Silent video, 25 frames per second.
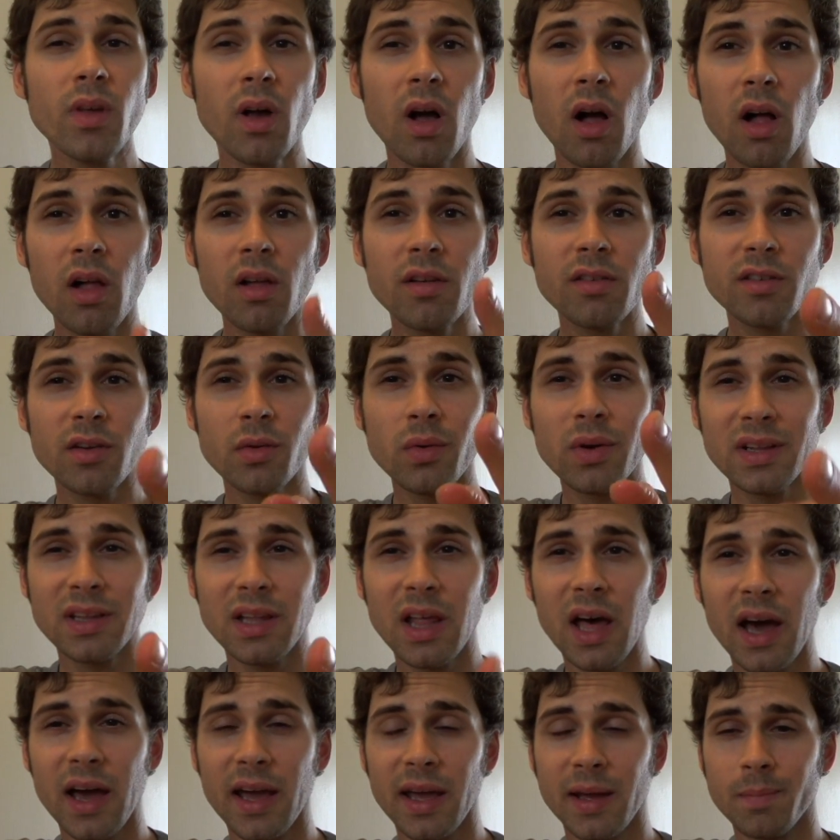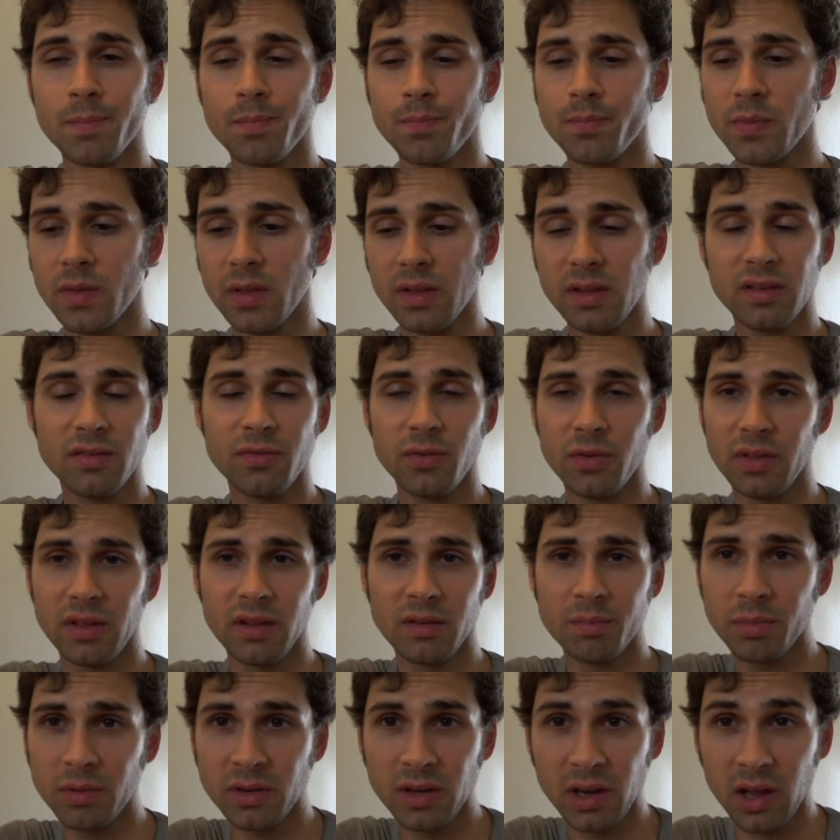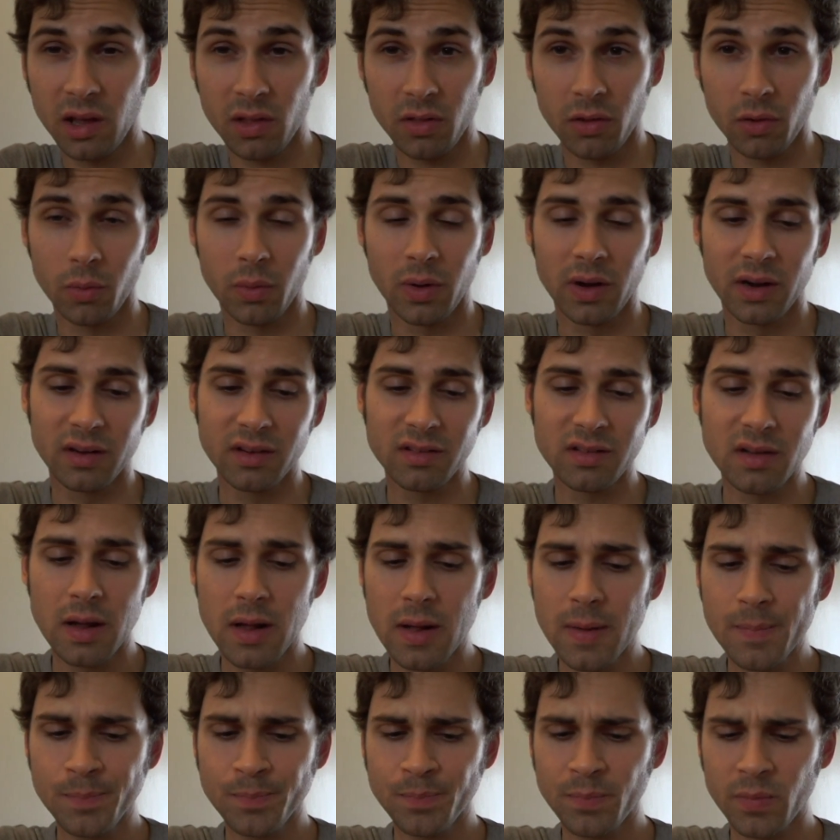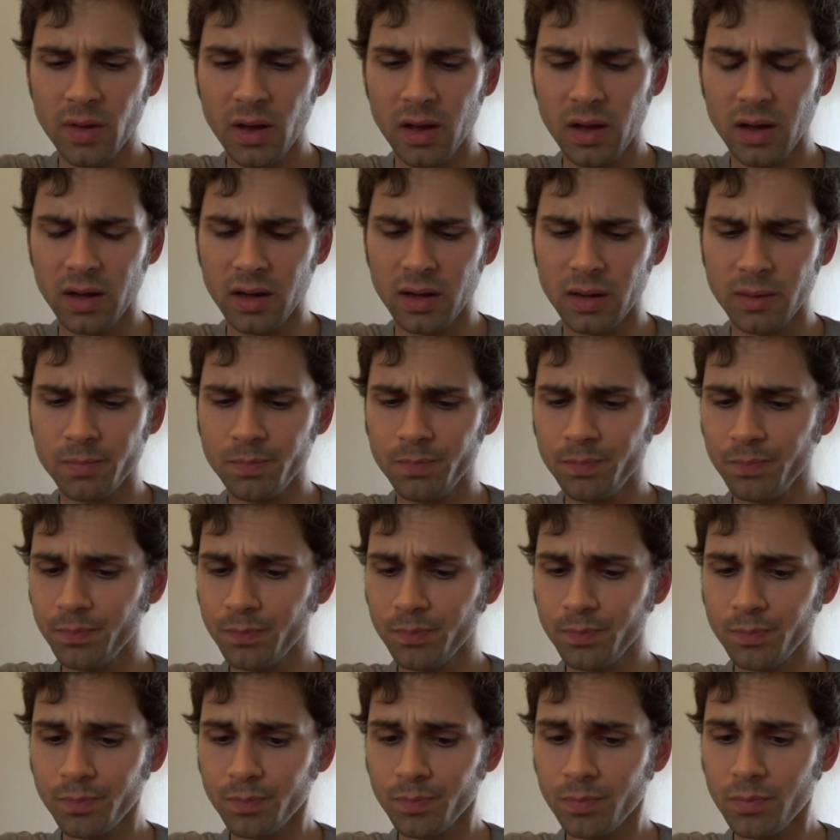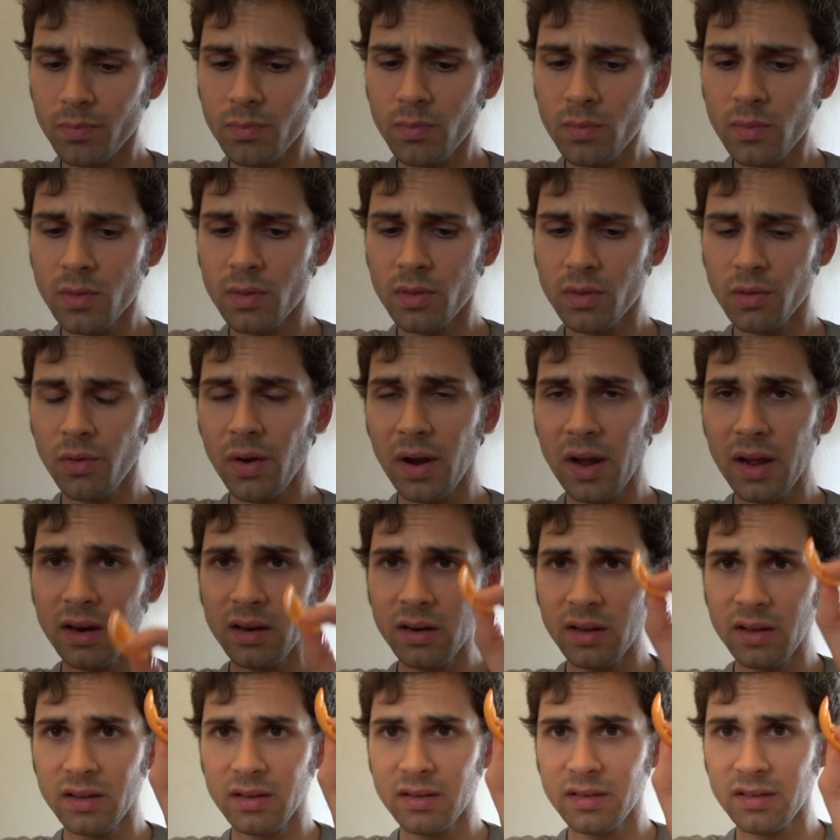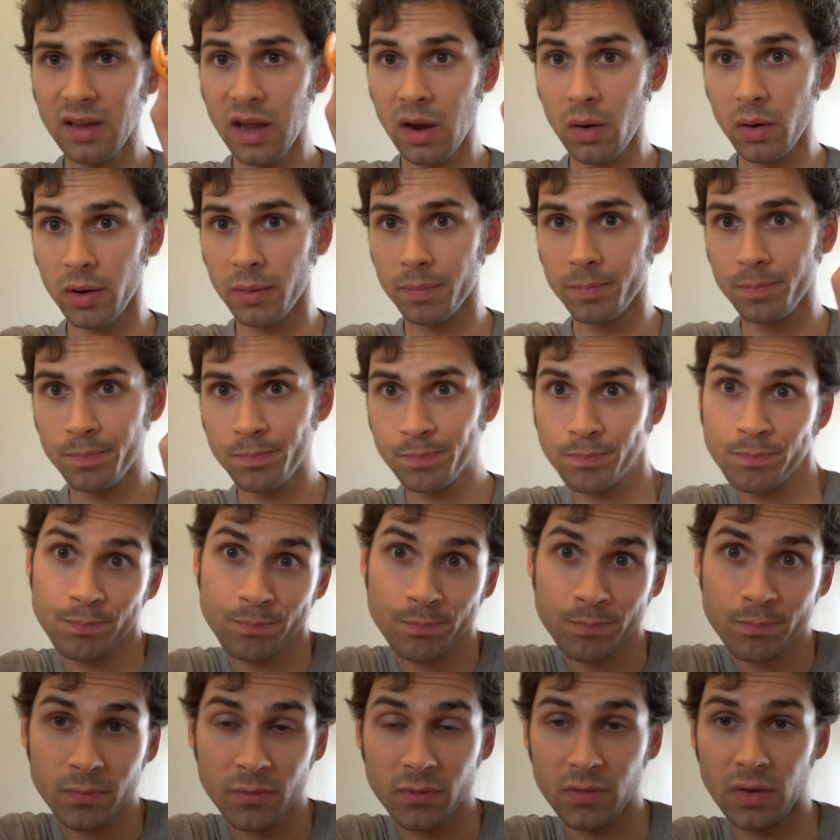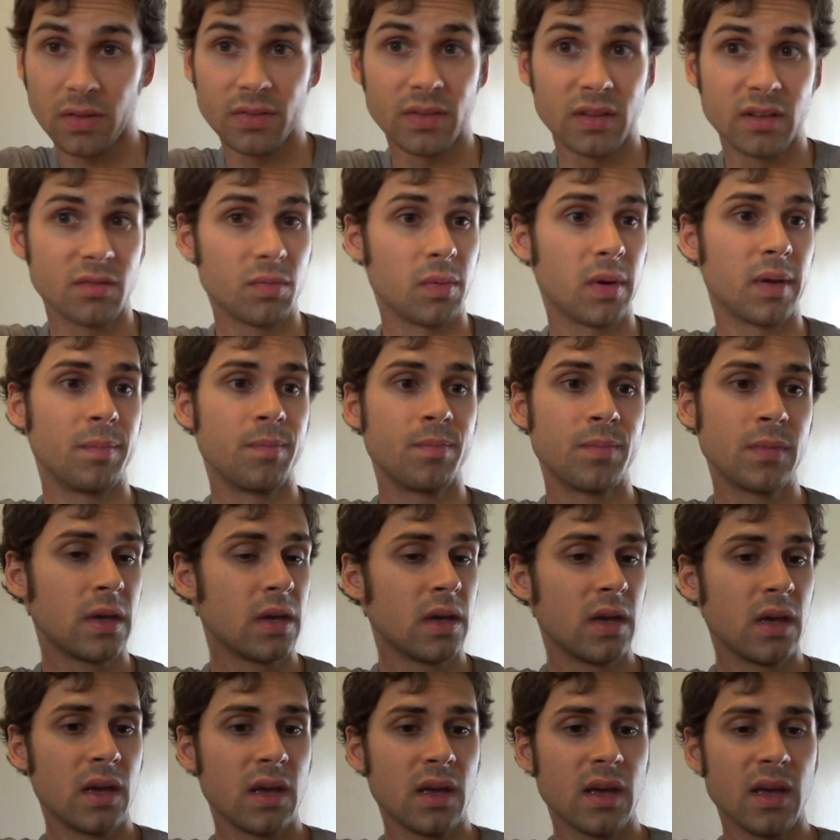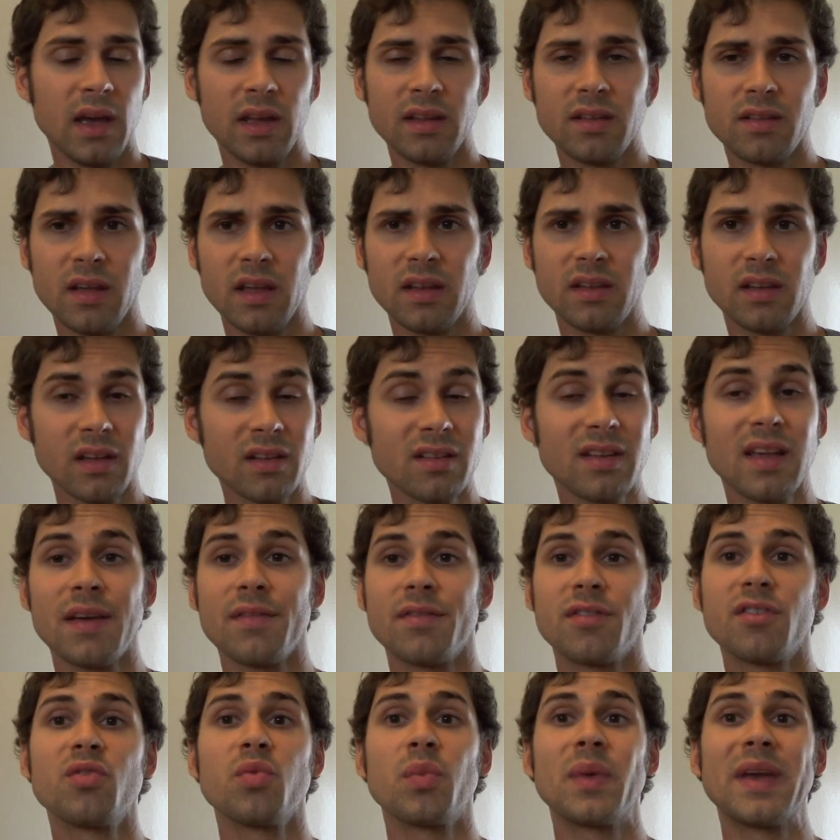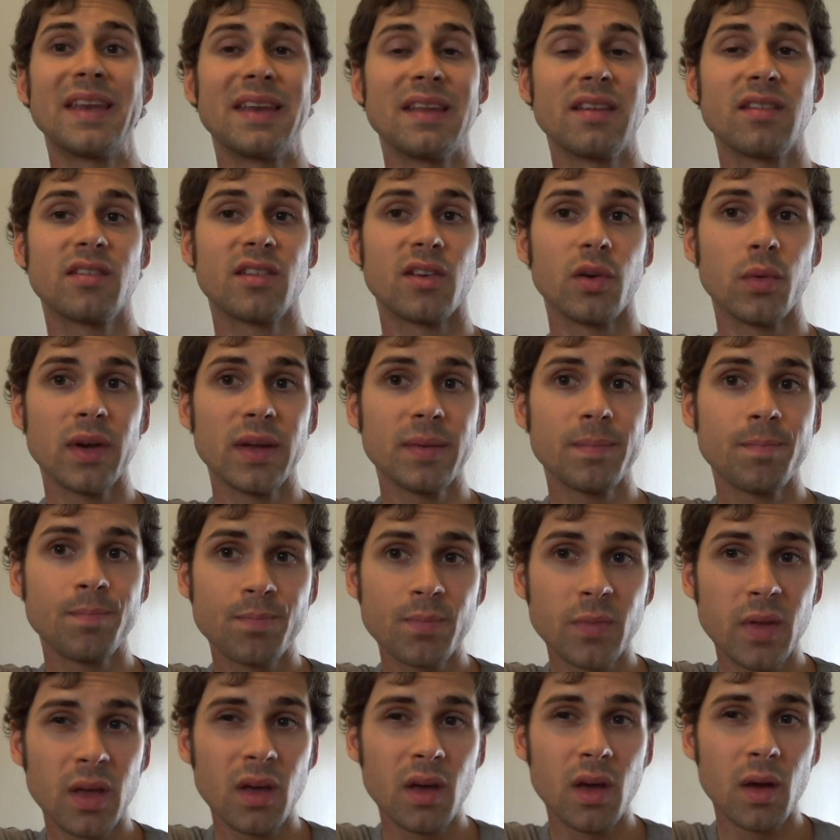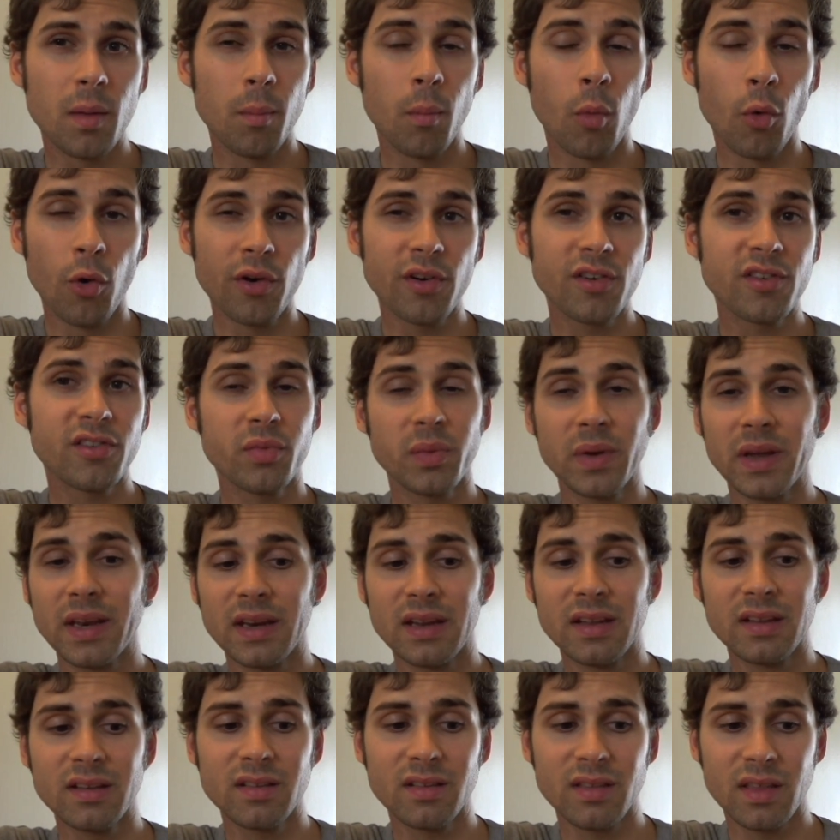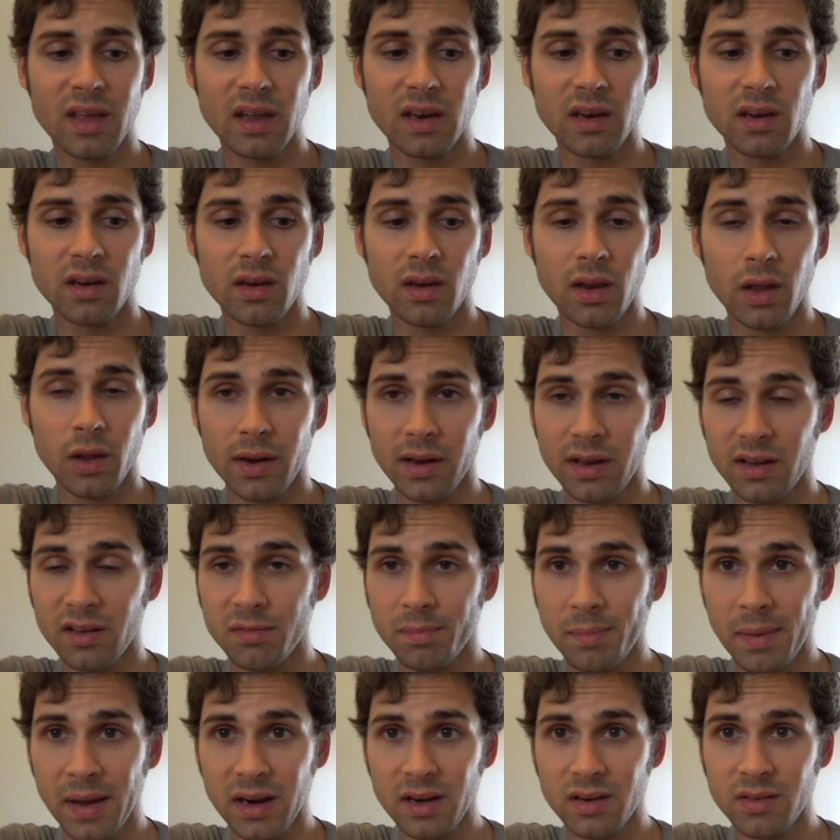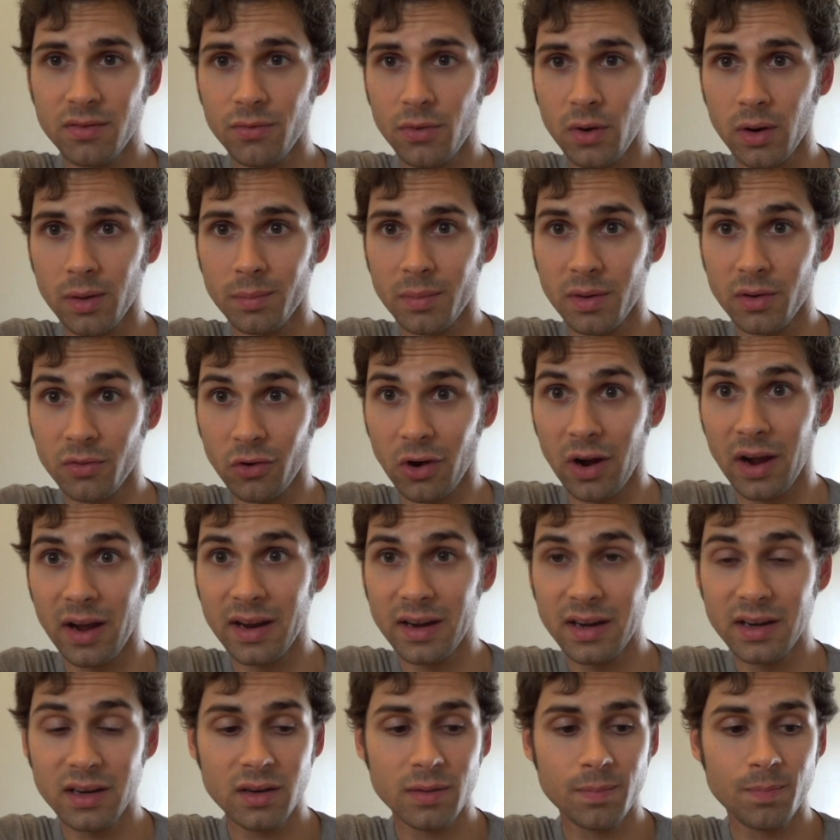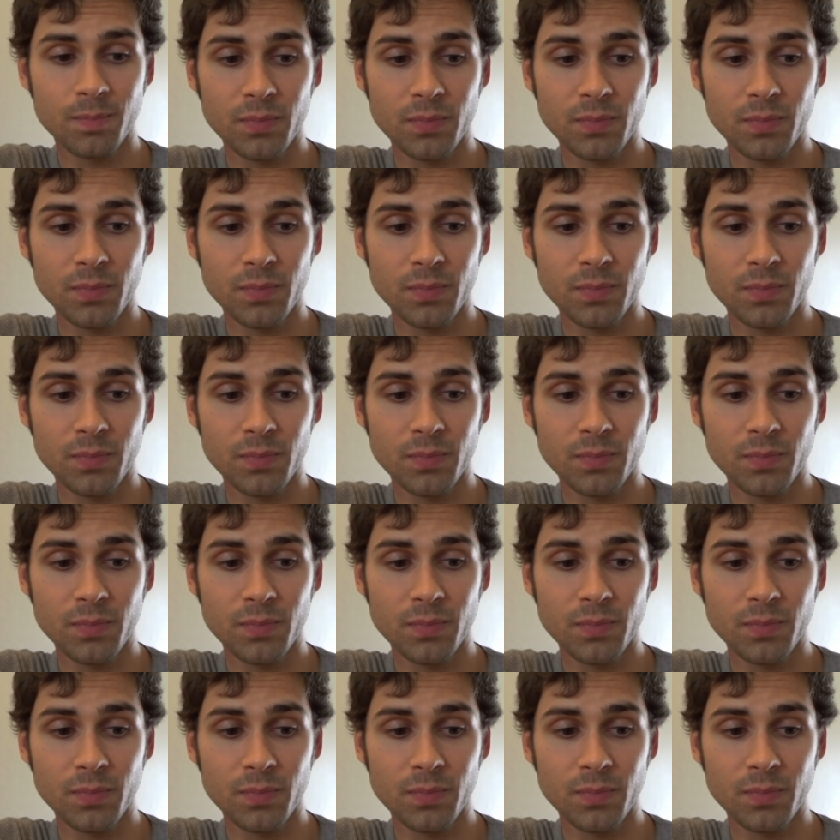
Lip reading: Also a lie, at least for these particular ones. The rind is sour on this one. It does have sweetness to it, more sweetness than you'd expect from a rind,